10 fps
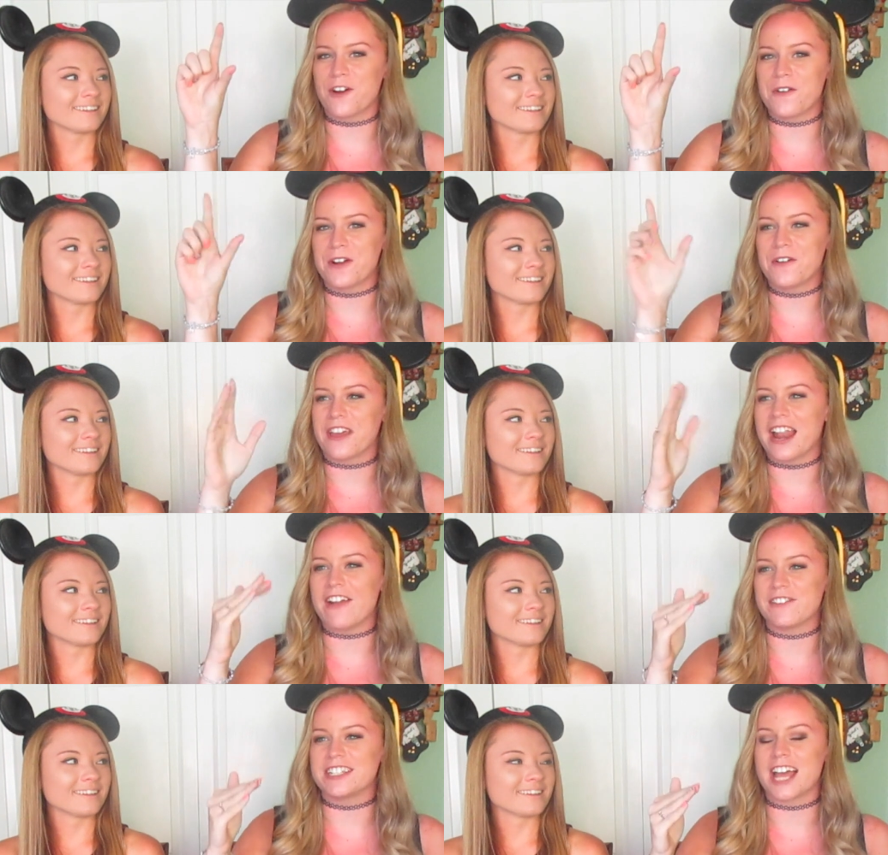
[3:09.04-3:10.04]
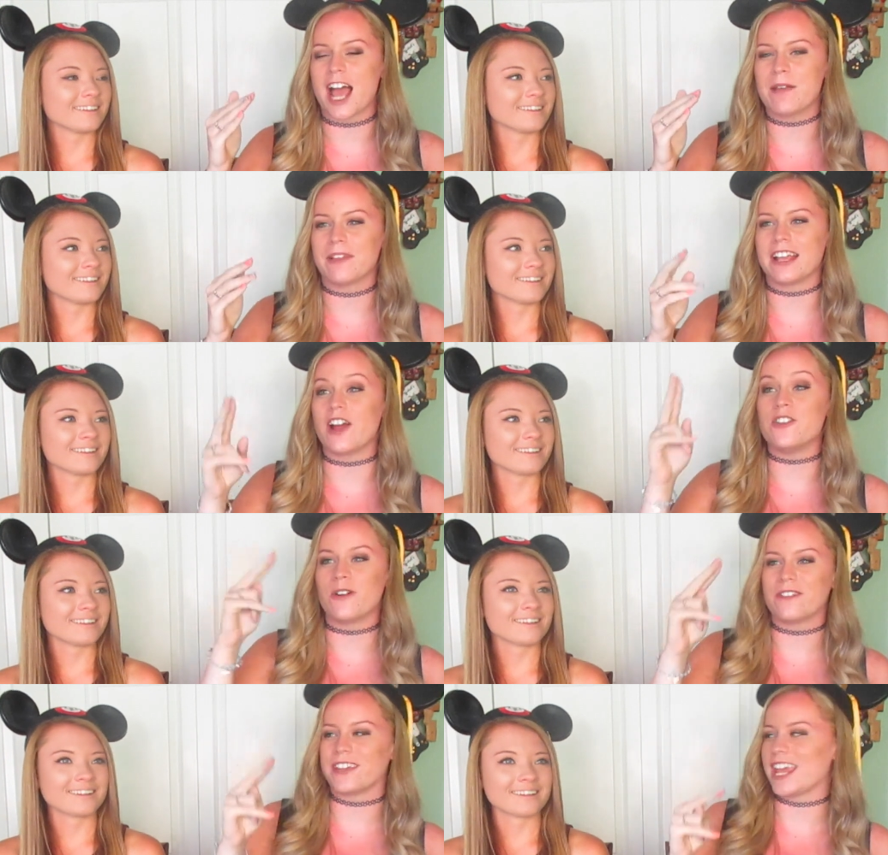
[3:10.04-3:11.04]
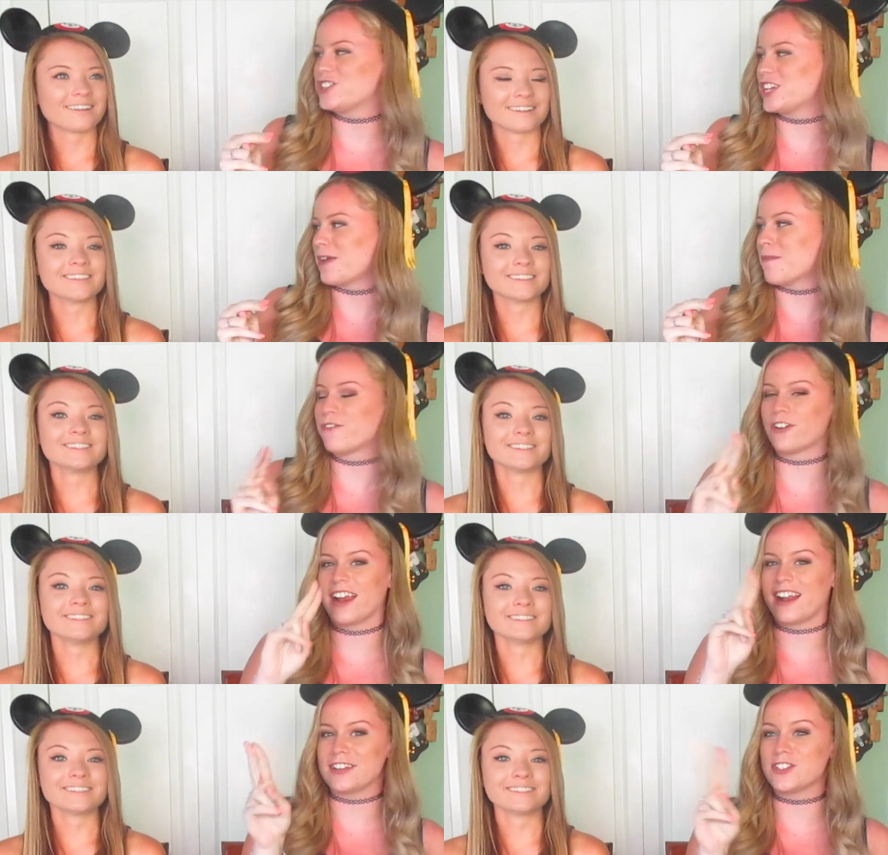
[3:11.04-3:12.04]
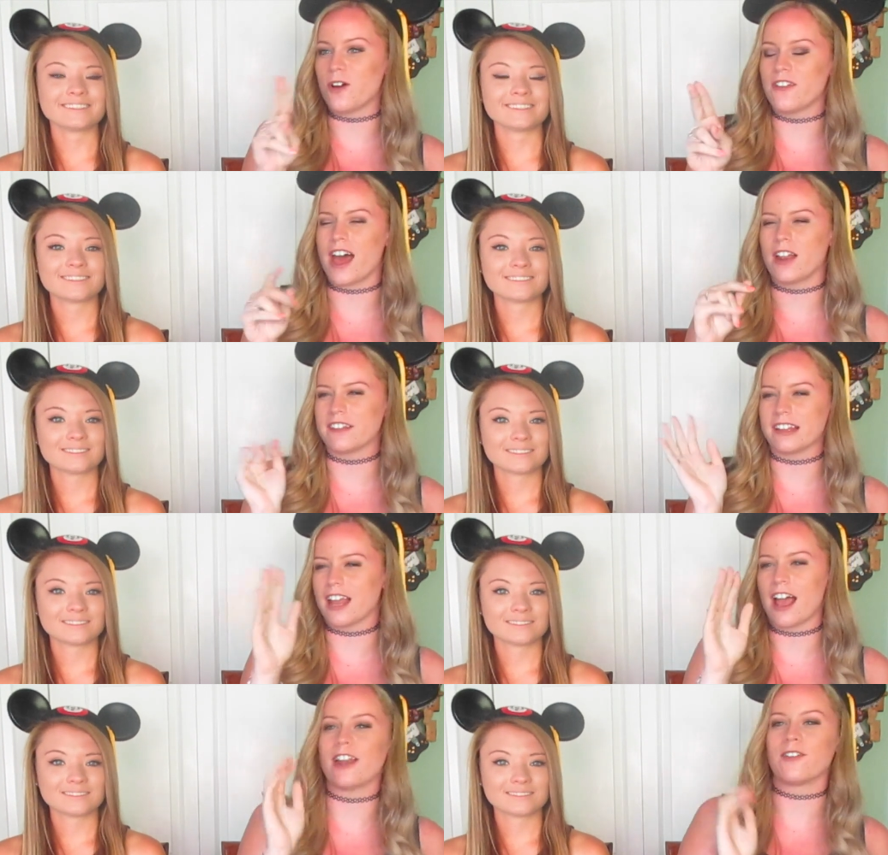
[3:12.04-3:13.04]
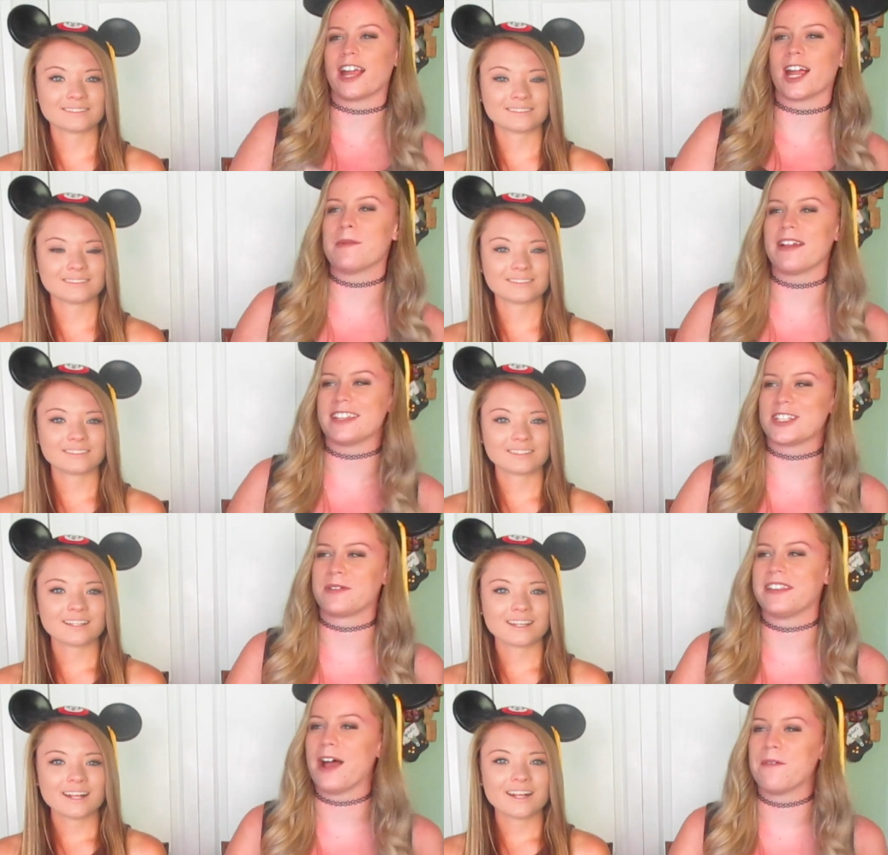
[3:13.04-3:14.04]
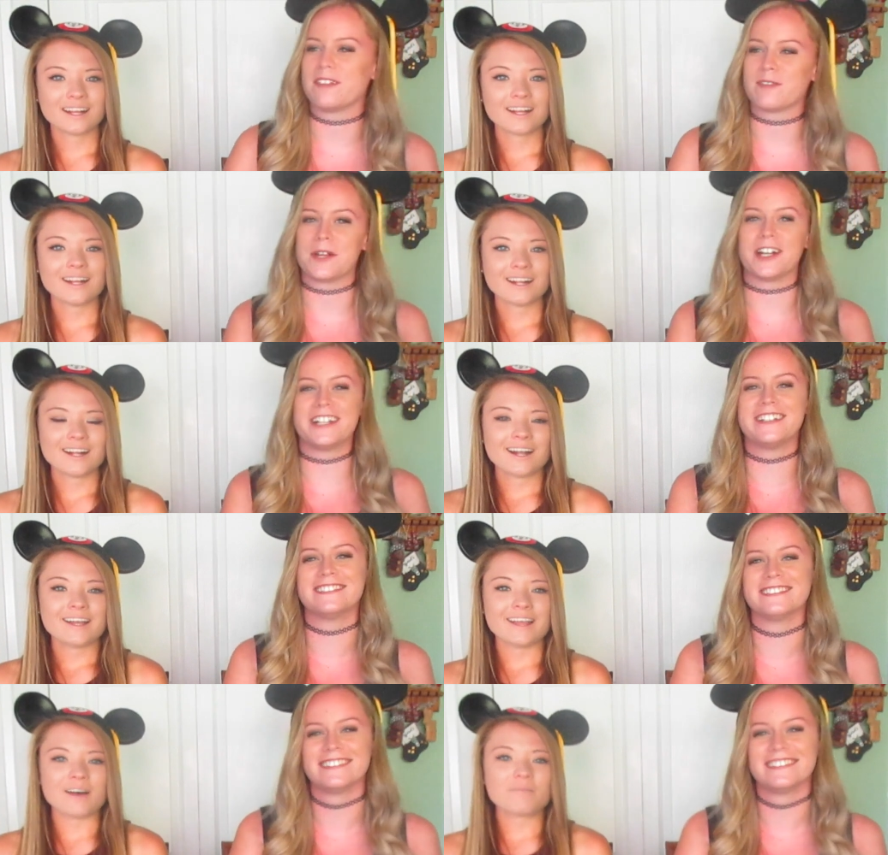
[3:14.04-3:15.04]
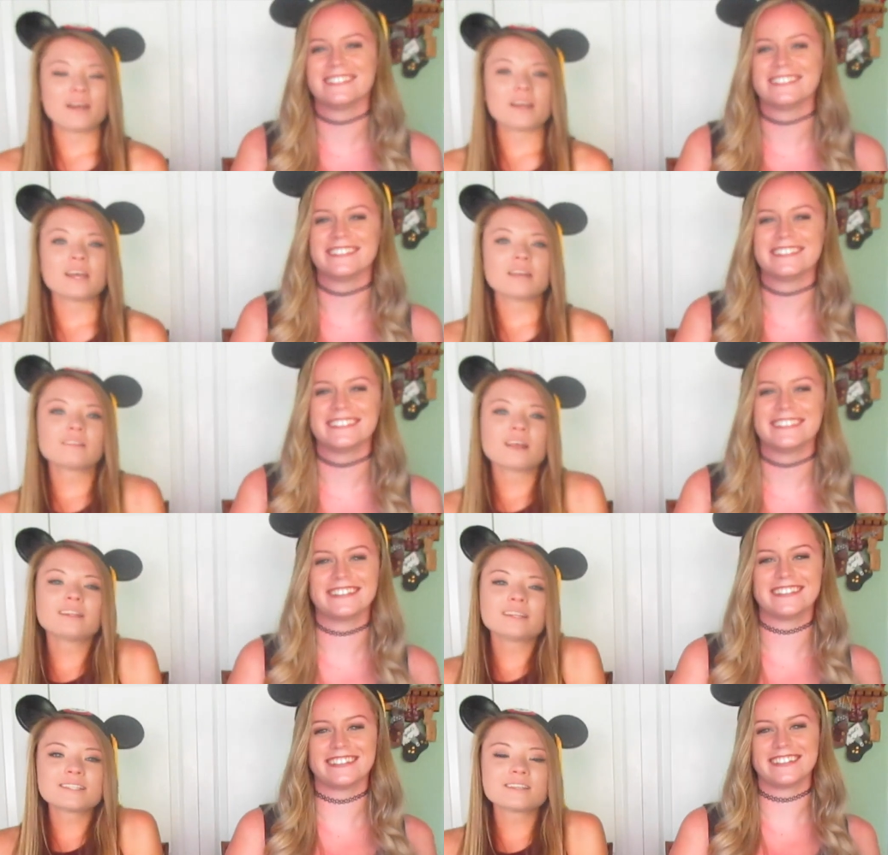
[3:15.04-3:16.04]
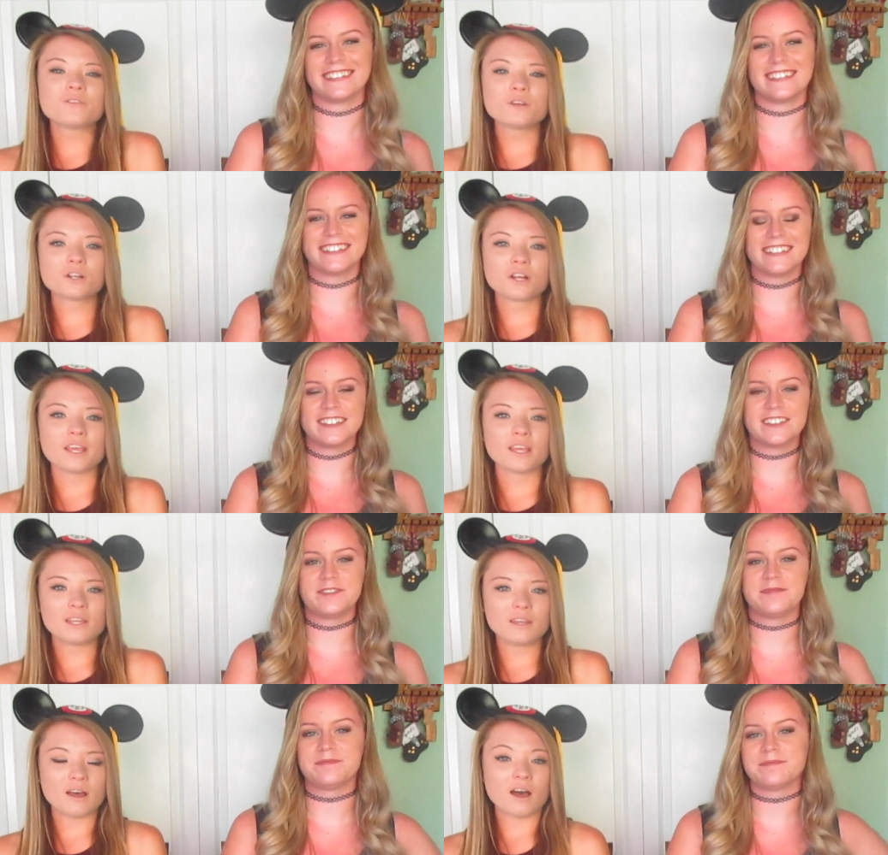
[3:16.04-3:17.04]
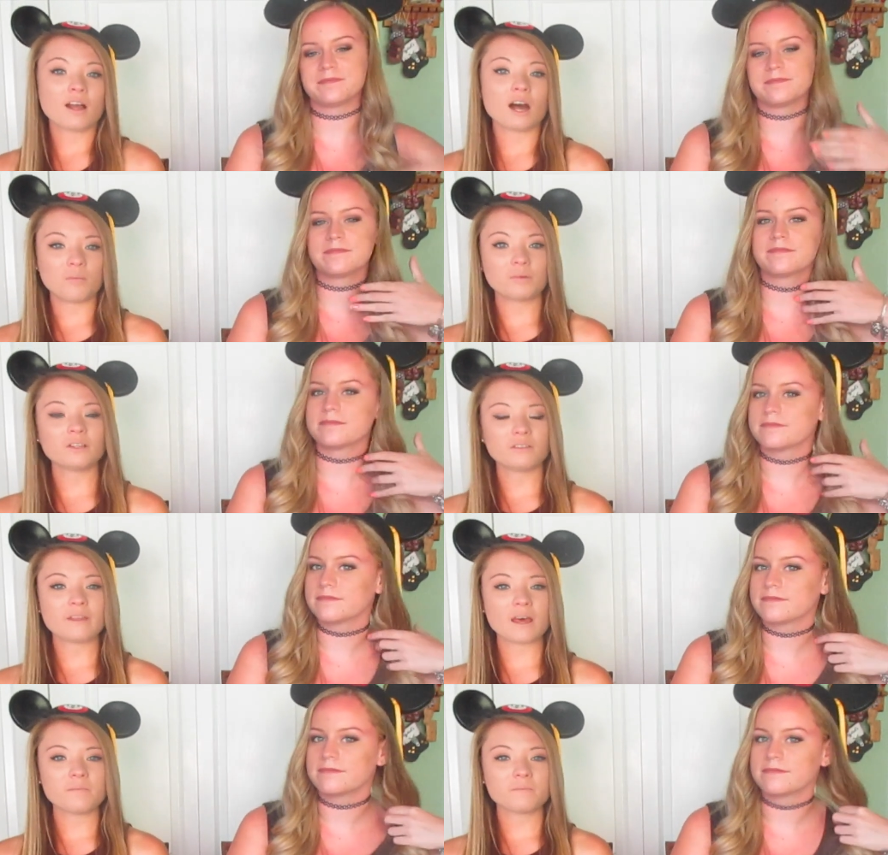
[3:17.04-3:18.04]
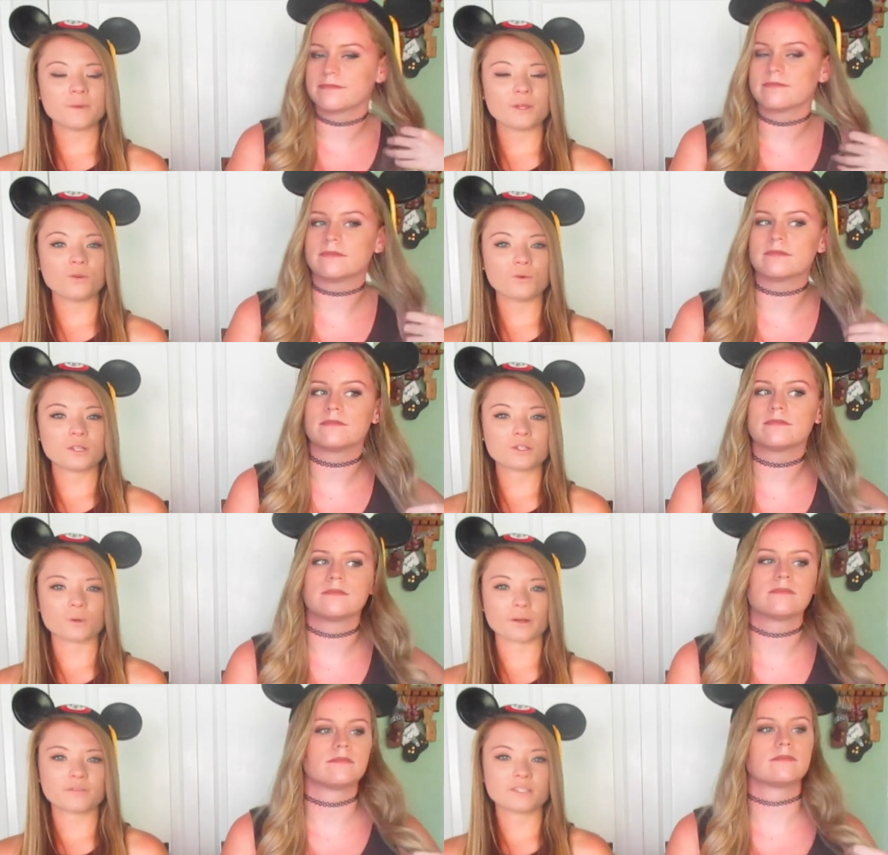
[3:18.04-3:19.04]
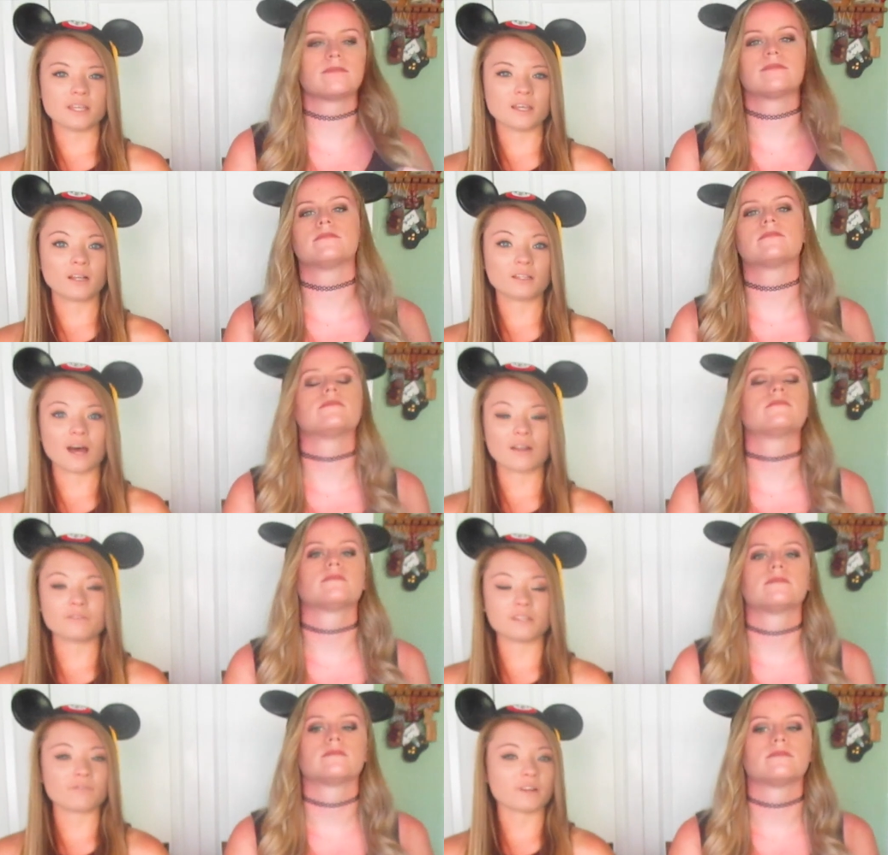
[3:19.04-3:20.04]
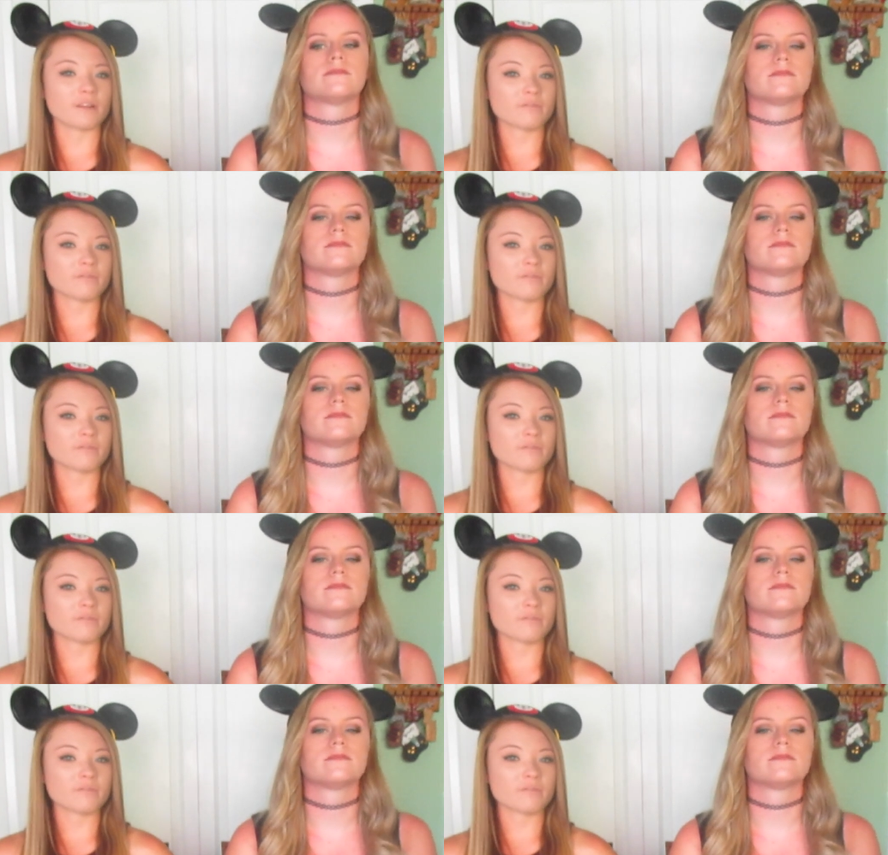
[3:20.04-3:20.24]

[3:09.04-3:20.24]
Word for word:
Speaker 1: photo that every time, like, a notification came up for it, and I saw that, I was like, nah, I don't care about this one, that one's weird.
Speaker 2: Yeah, but at least if you're in a couple of them, you can sort of see a lot of different